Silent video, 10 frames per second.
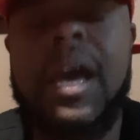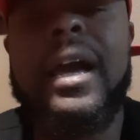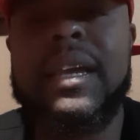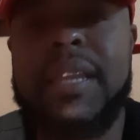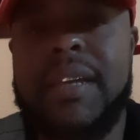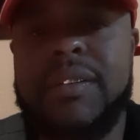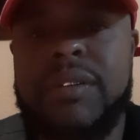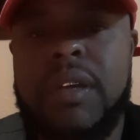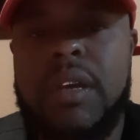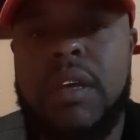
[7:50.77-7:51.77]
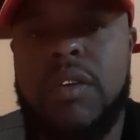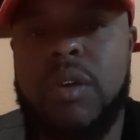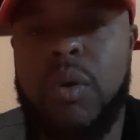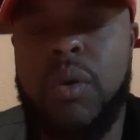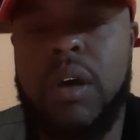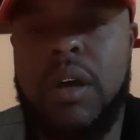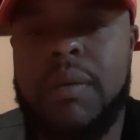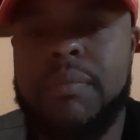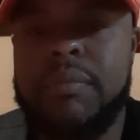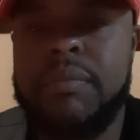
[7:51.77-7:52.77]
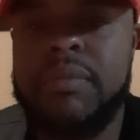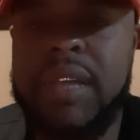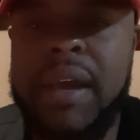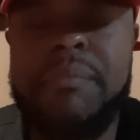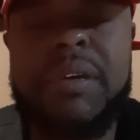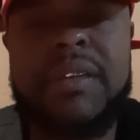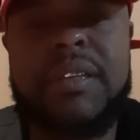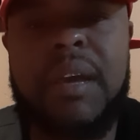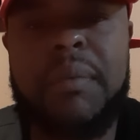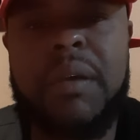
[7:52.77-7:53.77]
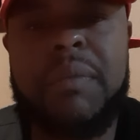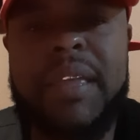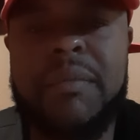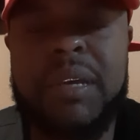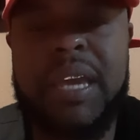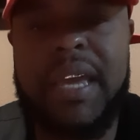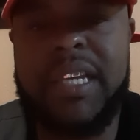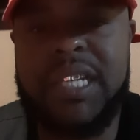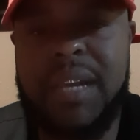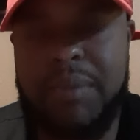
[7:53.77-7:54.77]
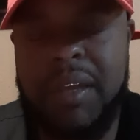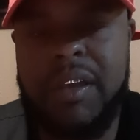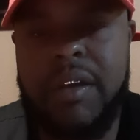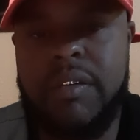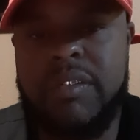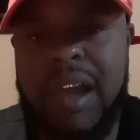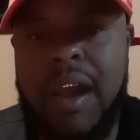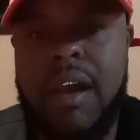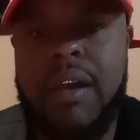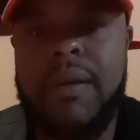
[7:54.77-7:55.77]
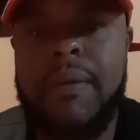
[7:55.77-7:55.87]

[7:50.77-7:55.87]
I get at you. So, um, yeah, I'm busy. I'm um, at the mechanic shop taking care of this tire.